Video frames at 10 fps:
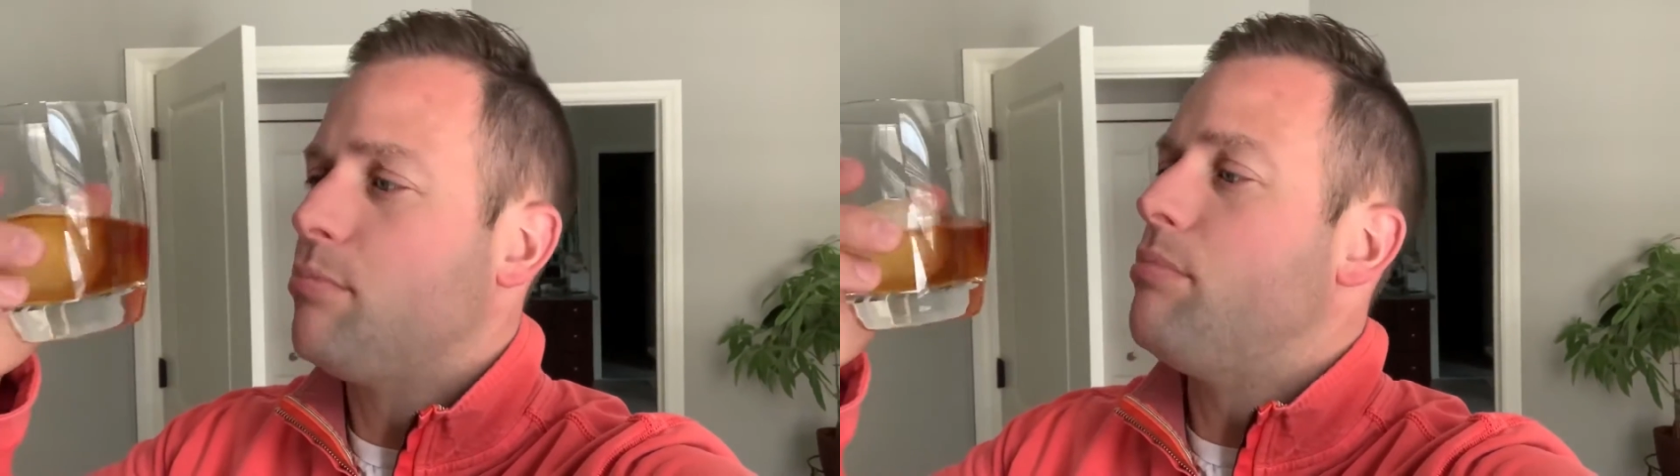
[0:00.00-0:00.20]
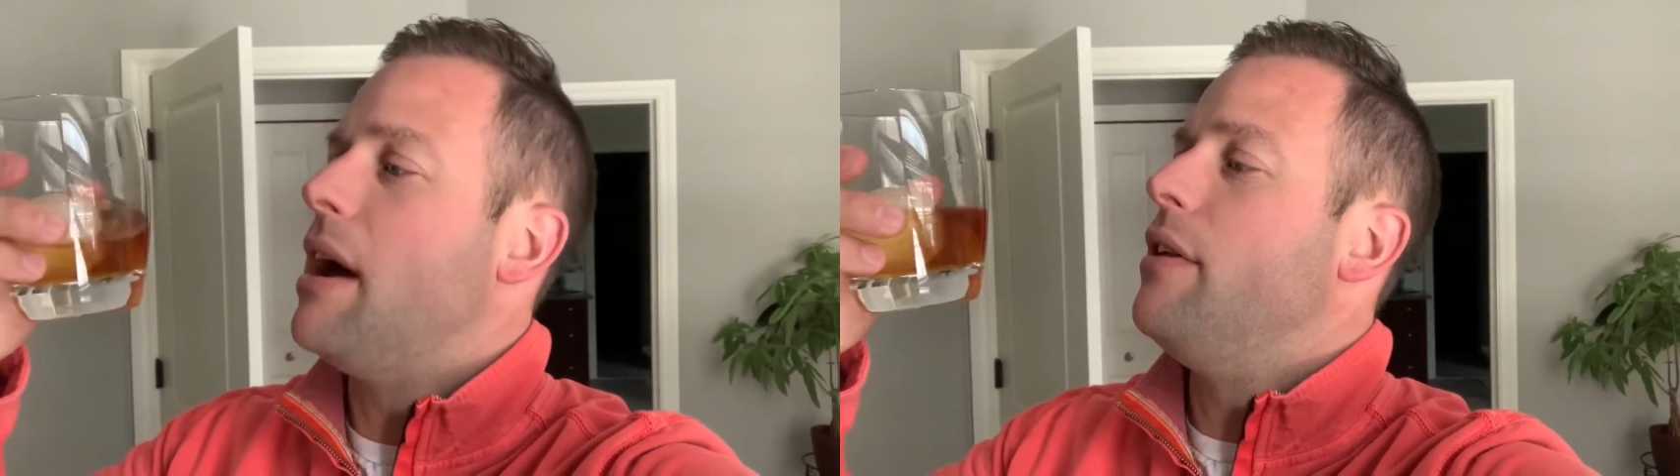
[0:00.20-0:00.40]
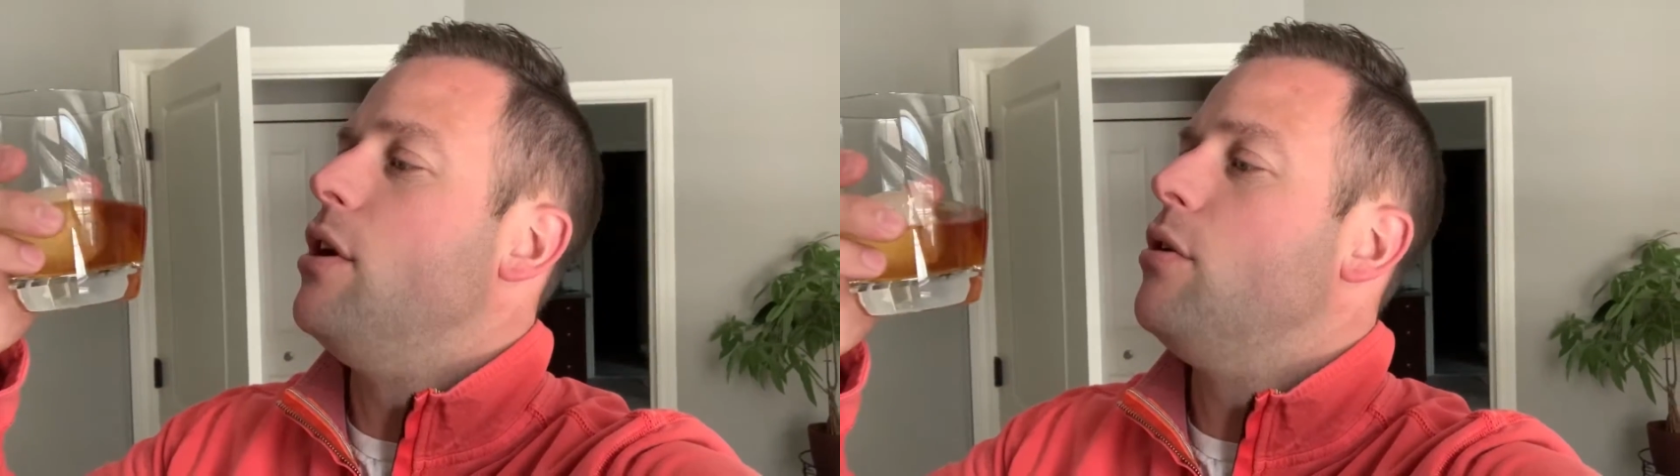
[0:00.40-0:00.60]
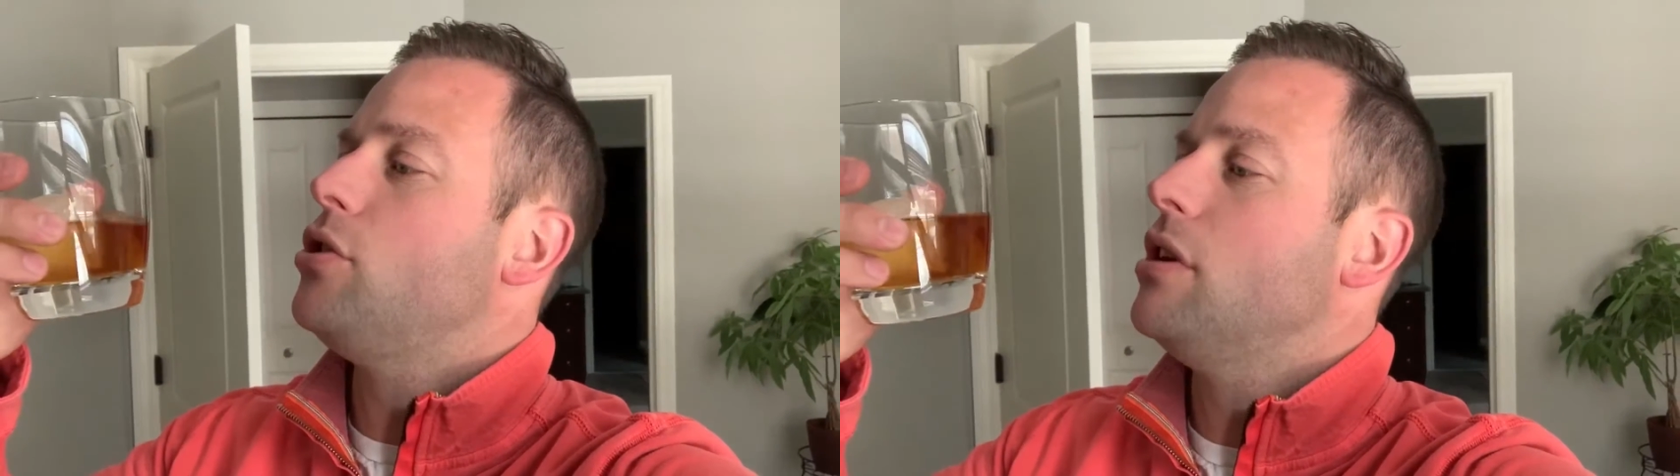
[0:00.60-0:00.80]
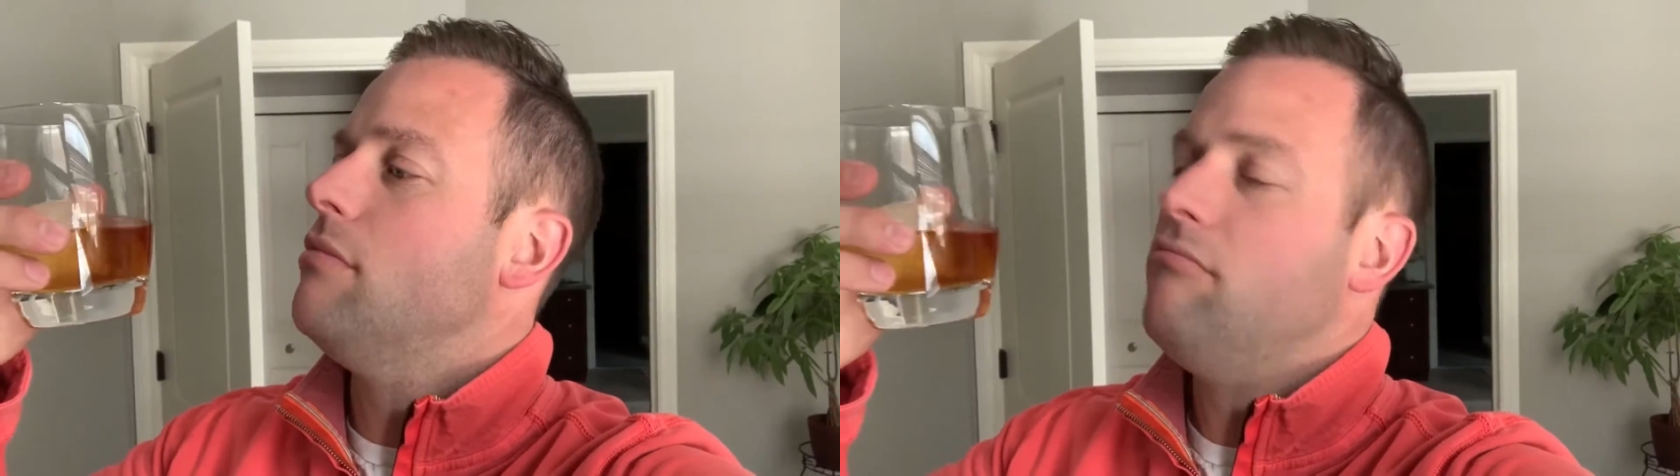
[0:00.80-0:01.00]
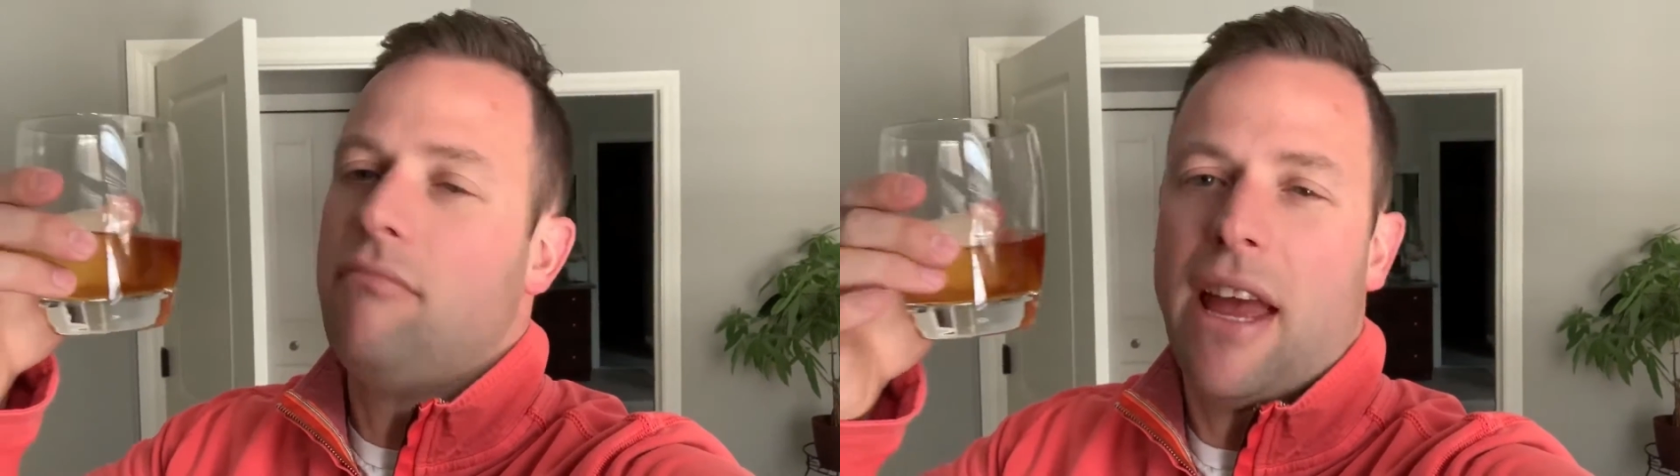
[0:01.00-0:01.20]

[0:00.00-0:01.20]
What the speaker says: by the ocean,